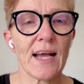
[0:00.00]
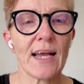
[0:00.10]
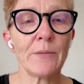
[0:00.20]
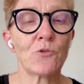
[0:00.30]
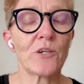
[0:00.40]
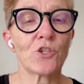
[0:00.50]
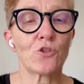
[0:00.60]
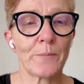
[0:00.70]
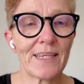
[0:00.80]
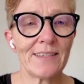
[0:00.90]
I'm
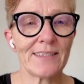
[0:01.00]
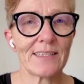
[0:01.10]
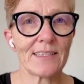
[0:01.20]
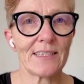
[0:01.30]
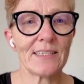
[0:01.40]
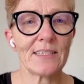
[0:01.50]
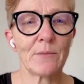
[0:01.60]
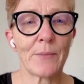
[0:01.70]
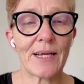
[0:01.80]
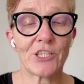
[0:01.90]
recommending in
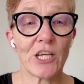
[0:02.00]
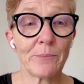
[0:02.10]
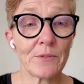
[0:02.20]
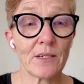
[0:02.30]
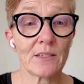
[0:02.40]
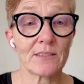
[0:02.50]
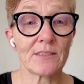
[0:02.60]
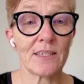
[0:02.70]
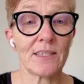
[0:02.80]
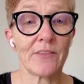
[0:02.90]
my
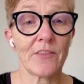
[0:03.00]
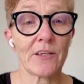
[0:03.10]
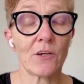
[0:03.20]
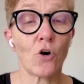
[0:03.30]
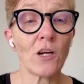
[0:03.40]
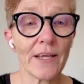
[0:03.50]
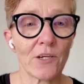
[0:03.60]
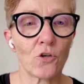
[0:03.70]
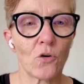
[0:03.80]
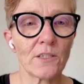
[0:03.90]
chapters in the
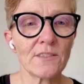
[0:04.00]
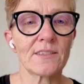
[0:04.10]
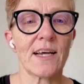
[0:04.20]
online course,